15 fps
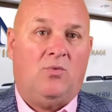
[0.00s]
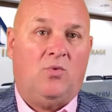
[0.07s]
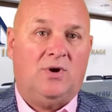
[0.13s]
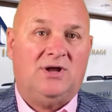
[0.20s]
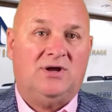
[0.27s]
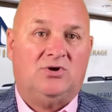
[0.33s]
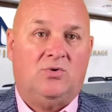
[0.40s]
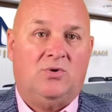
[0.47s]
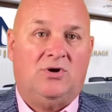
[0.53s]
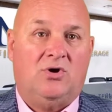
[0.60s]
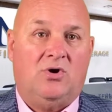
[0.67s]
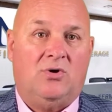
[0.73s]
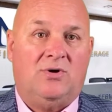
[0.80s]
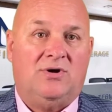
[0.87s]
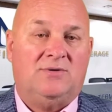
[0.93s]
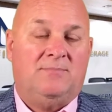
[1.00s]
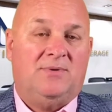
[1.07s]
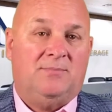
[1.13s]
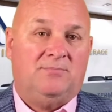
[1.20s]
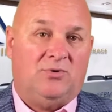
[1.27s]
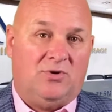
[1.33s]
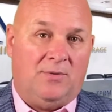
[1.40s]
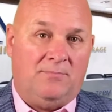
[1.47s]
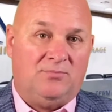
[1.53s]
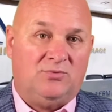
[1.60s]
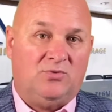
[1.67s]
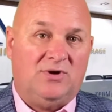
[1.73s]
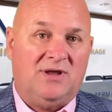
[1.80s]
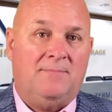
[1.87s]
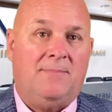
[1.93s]
wanted to encourage people to
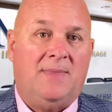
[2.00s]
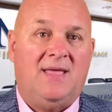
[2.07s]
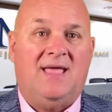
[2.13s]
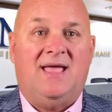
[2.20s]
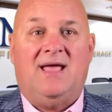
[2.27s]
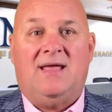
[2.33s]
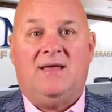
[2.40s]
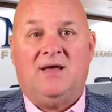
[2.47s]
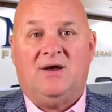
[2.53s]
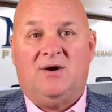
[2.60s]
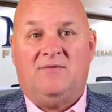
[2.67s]
pre-plan